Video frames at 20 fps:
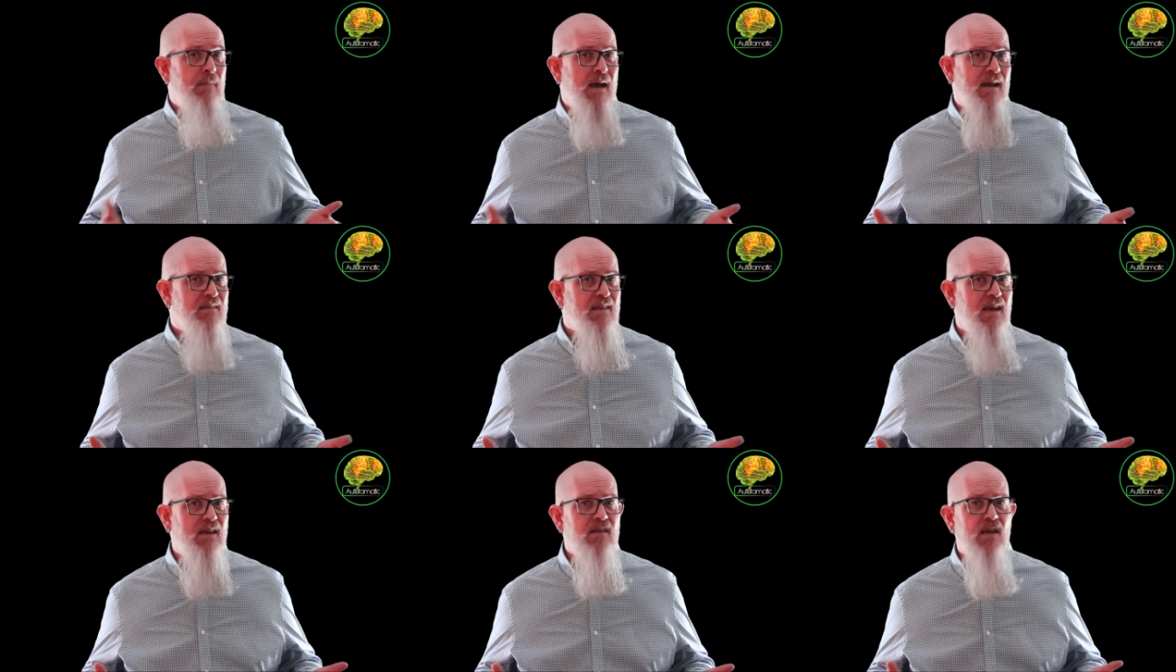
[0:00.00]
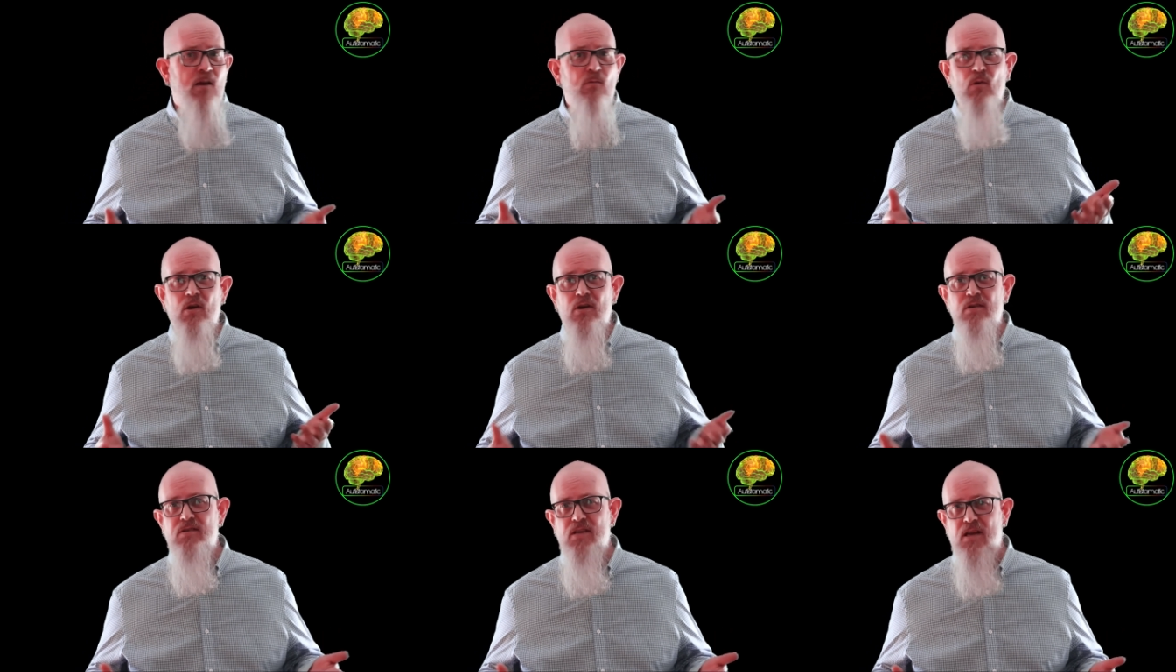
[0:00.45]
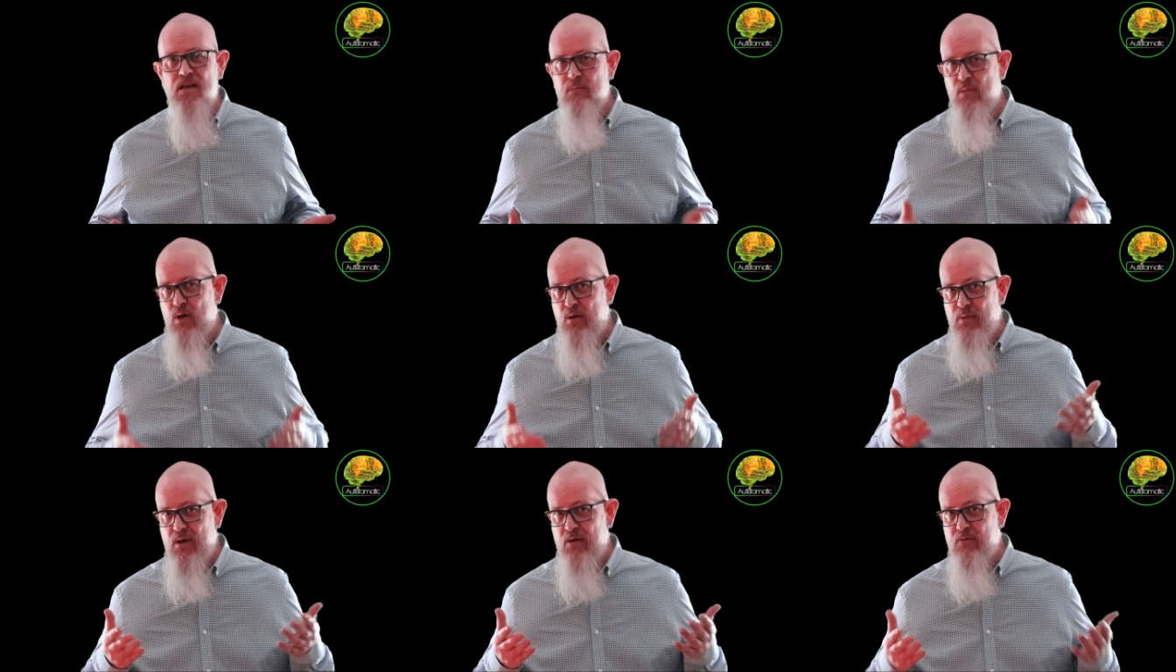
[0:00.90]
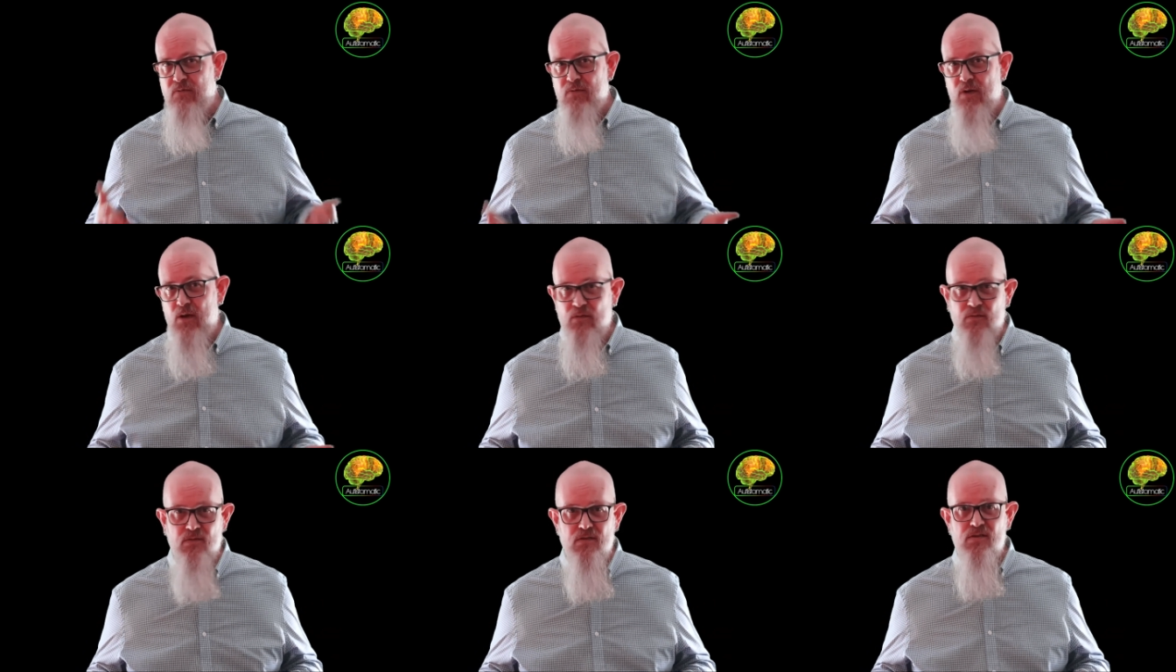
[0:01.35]
Back then there weren't any mobile
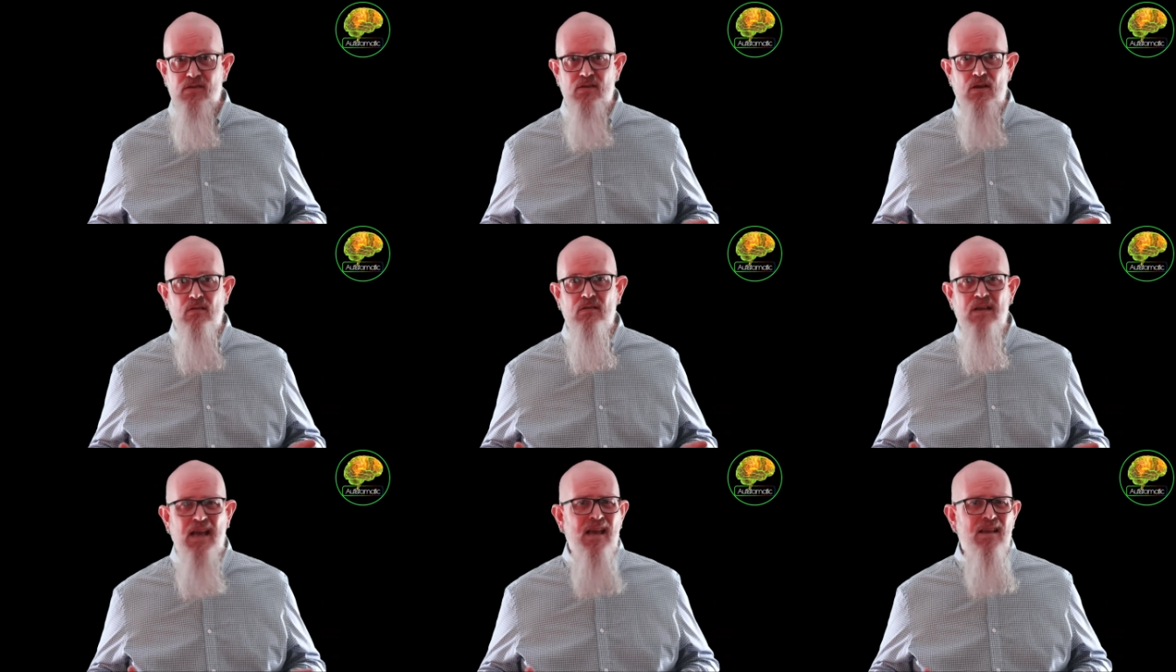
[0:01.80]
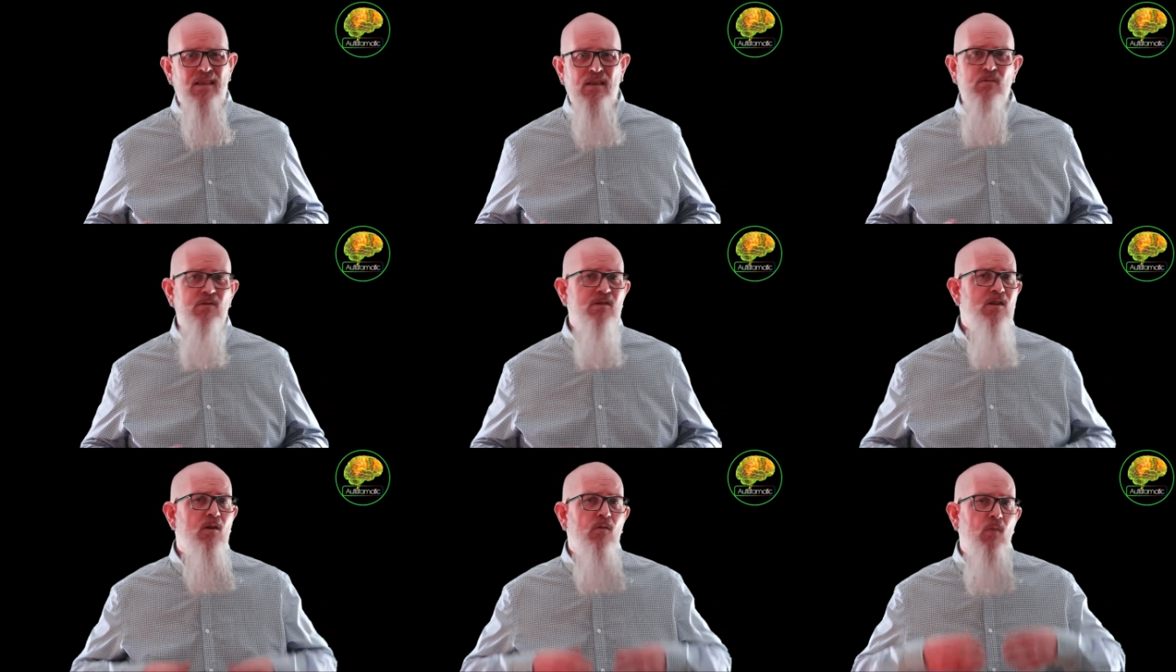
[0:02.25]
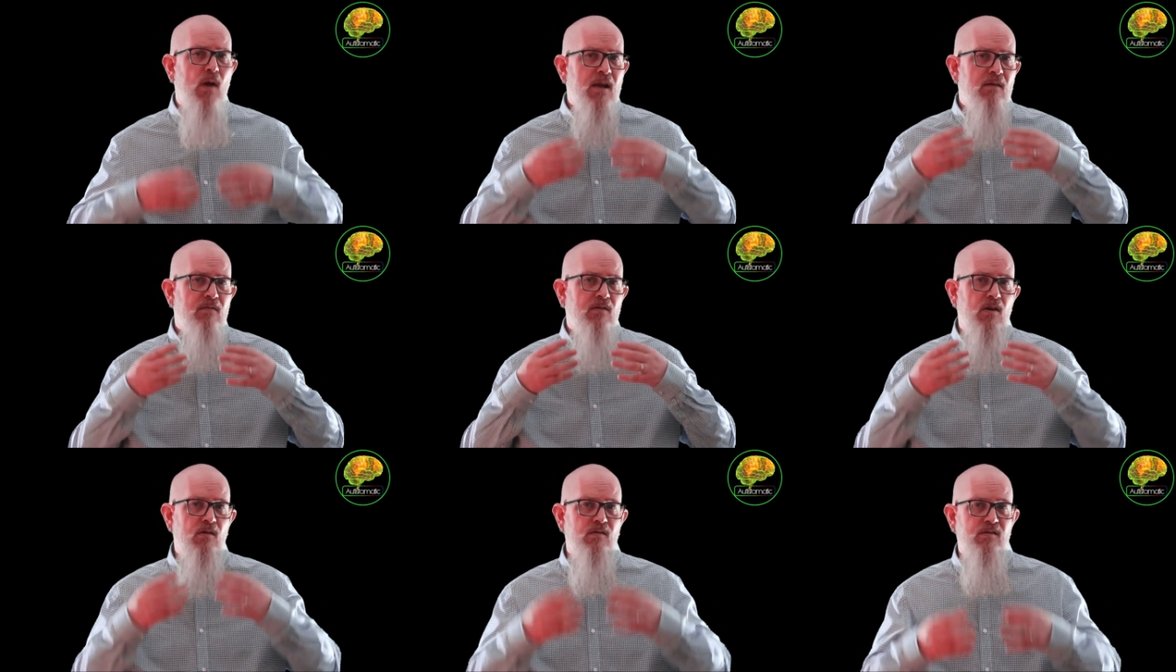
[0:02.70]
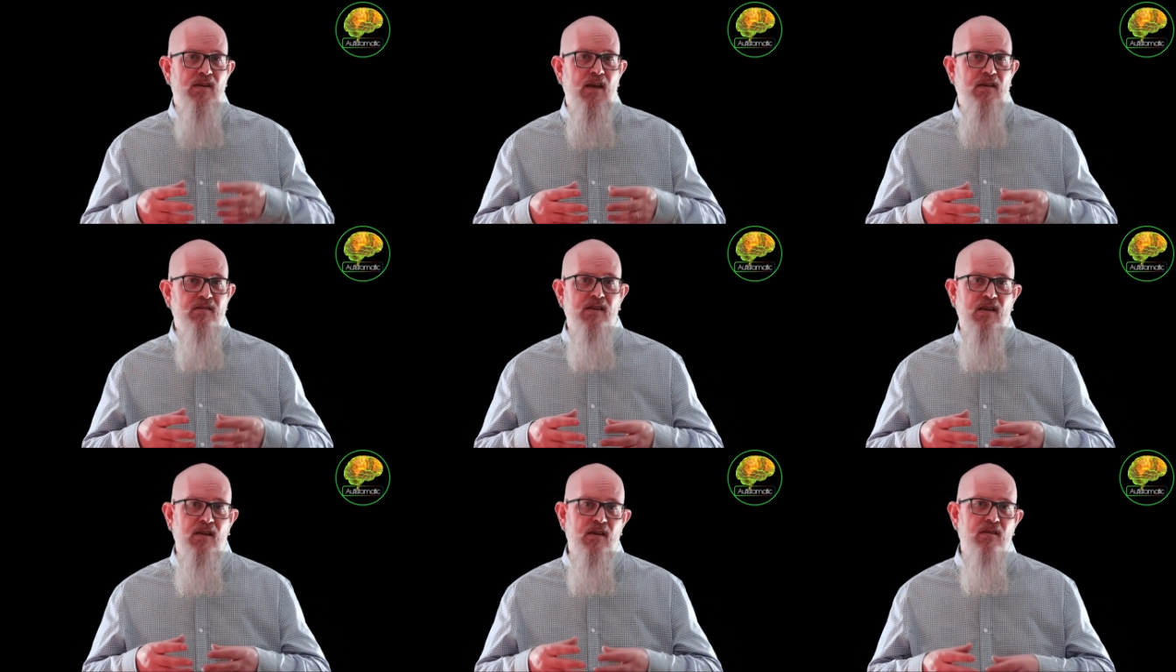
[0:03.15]
phones, so there was no way of
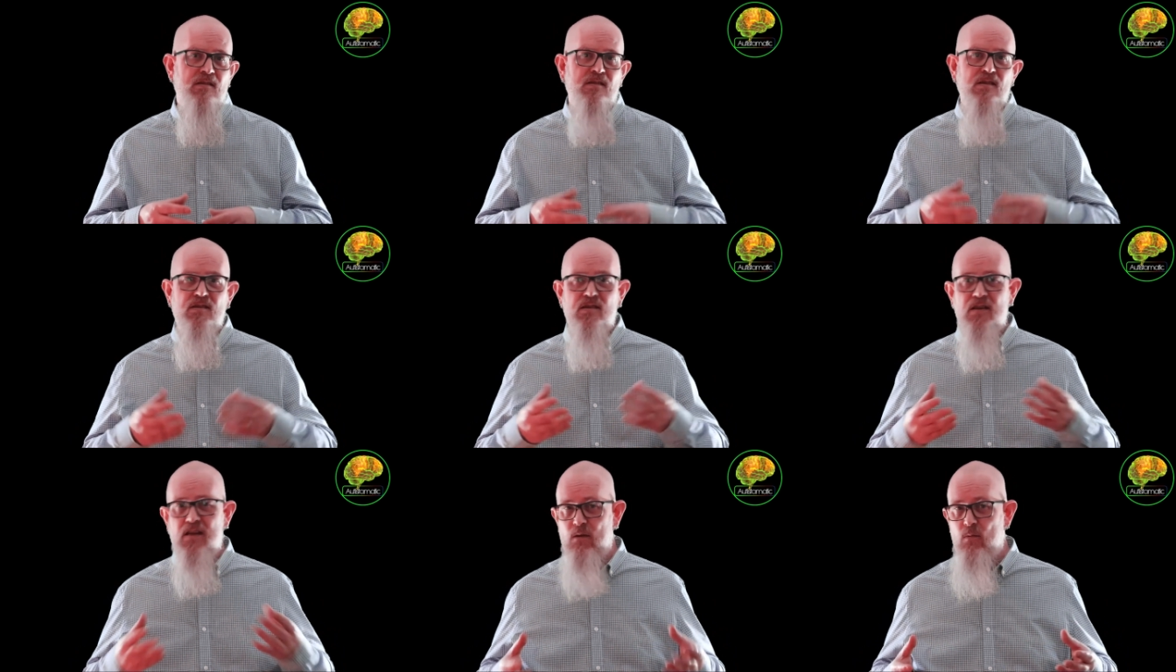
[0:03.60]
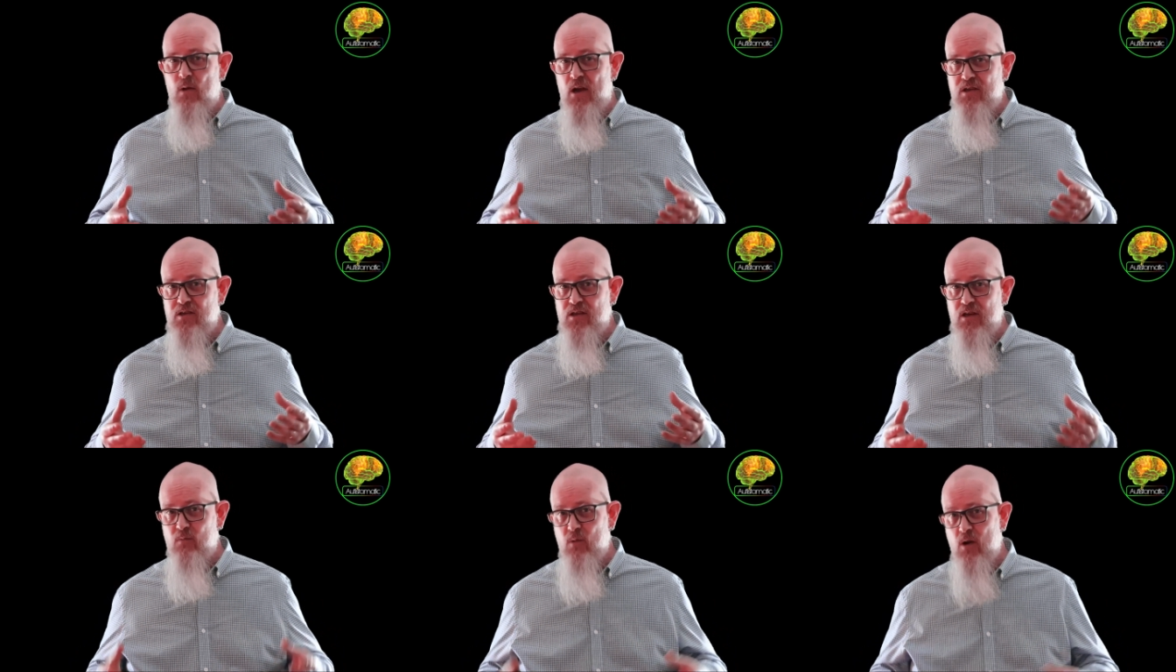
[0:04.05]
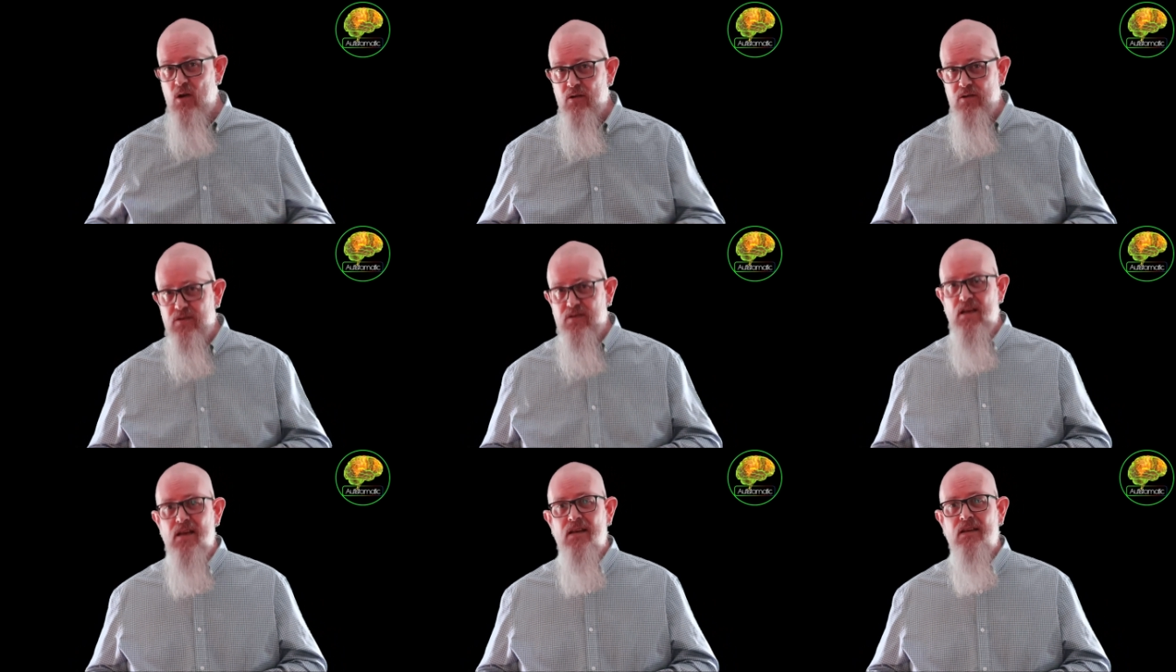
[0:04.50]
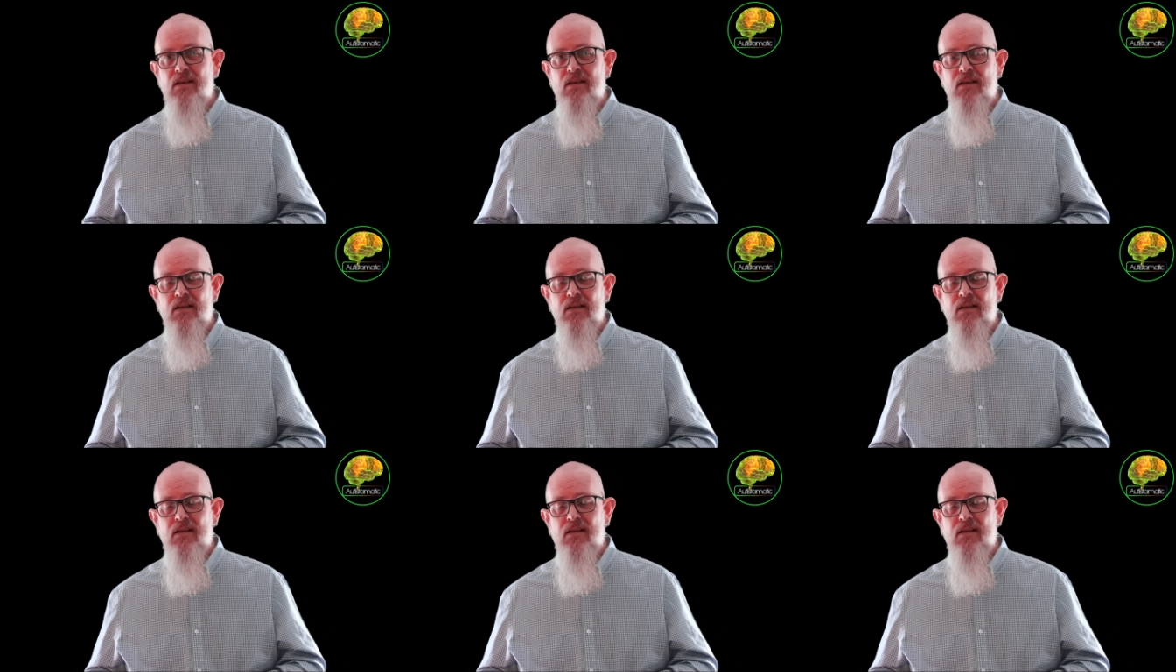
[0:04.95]
contacting her to see where she was.